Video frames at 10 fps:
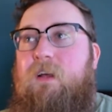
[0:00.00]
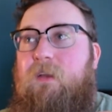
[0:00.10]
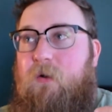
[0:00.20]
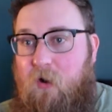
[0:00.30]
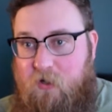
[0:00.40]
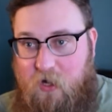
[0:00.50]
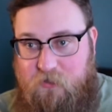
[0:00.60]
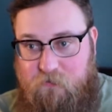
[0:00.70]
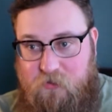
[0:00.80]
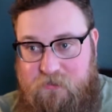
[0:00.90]
there are
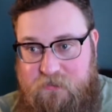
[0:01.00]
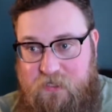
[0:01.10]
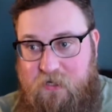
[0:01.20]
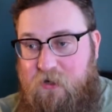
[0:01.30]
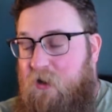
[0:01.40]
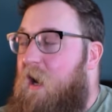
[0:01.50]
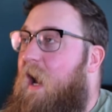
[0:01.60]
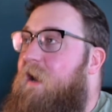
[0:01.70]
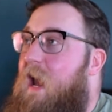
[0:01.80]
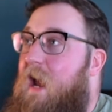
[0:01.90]
controversies here,
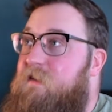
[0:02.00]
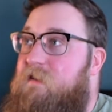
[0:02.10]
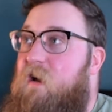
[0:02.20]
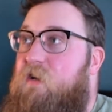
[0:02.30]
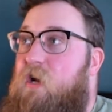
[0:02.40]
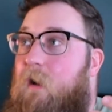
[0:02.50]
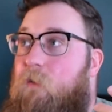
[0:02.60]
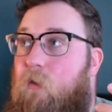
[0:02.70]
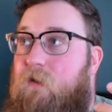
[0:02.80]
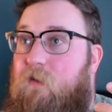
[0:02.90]
and as such,
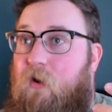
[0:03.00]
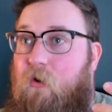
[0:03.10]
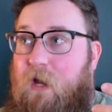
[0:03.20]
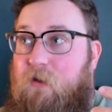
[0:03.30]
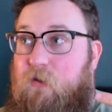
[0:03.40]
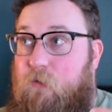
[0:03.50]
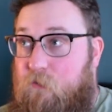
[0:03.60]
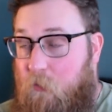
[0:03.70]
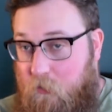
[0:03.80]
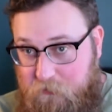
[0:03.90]
I'm going to go into
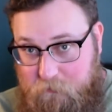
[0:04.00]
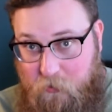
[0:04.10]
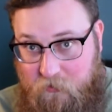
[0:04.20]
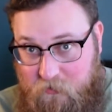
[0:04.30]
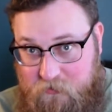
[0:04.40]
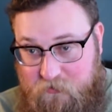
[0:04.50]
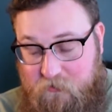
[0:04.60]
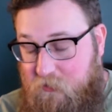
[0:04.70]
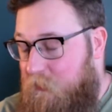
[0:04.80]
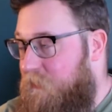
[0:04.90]
full
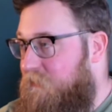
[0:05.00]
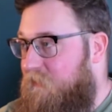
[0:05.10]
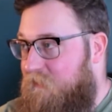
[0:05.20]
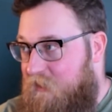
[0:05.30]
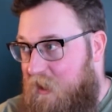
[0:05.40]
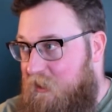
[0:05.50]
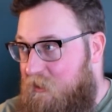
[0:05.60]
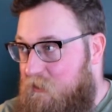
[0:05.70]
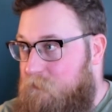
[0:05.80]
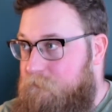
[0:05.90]
spoilers through this
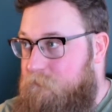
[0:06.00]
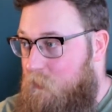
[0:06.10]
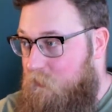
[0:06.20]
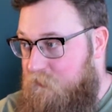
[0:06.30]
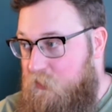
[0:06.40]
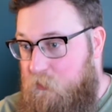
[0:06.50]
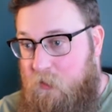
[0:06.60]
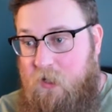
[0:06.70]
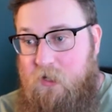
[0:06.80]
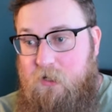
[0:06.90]
entire
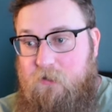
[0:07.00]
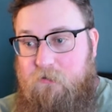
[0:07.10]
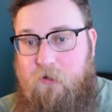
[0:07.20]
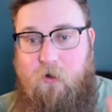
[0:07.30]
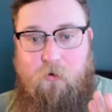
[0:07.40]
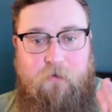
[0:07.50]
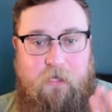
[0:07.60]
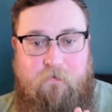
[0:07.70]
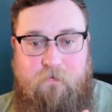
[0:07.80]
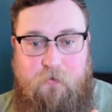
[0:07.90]
review. So
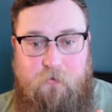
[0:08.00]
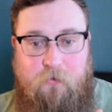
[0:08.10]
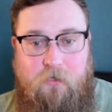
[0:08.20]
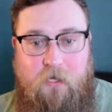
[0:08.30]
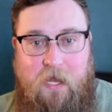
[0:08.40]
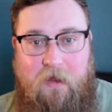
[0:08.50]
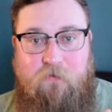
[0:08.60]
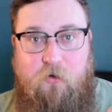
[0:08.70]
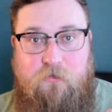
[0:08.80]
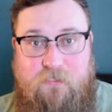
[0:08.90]
if you
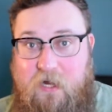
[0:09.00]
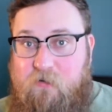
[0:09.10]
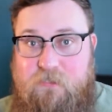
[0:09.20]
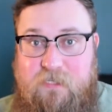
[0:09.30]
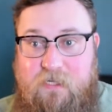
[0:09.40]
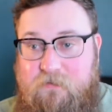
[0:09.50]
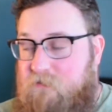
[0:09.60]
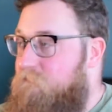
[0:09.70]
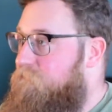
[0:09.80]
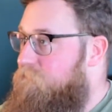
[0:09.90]
have no desire to see
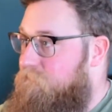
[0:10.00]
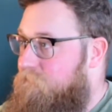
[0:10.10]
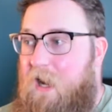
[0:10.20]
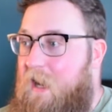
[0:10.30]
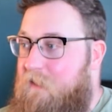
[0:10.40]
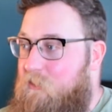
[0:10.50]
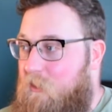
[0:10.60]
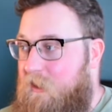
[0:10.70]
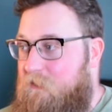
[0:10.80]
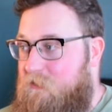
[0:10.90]
it, I
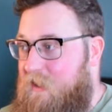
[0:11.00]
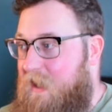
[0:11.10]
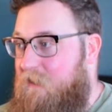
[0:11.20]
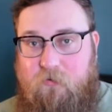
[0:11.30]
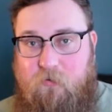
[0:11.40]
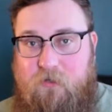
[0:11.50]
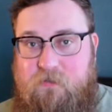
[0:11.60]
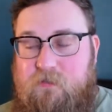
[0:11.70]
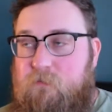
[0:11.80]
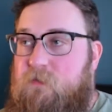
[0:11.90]
totally understand those
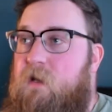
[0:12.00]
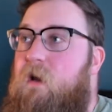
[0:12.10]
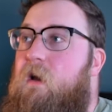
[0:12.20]
criticisms,